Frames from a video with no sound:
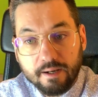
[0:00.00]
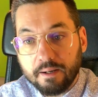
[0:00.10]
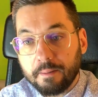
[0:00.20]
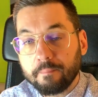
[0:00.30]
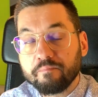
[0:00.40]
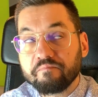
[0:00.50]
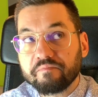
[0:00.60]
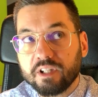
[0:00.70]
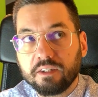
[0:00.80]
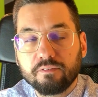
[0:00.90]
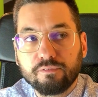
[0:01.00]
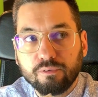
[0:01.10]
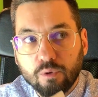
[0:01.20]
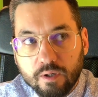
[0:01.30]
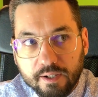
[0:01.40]
The
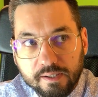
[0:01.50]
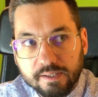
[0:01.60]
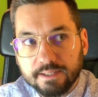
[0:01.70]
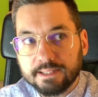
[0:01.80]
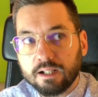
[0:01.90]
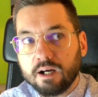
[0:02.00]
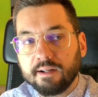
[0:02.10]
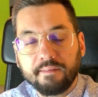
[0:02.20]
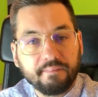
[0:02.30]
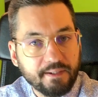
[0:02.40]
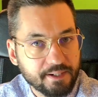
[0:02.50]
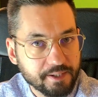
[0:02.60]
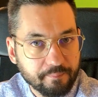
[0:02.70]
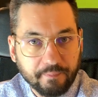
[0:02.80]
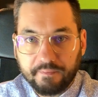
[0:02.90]
florals are
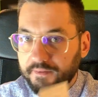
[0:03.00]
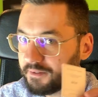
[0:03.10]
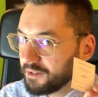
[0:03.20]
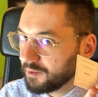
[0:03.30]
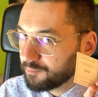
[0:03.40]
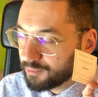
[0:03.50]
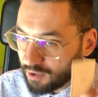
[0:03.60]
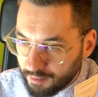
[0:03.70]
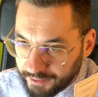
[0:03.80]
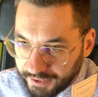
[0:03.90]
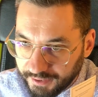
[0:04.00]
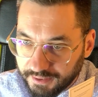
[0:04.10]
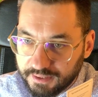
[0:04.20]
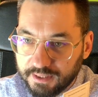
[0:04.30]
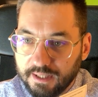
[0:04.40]
there, but they're not
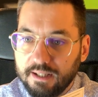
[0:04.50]
prominent.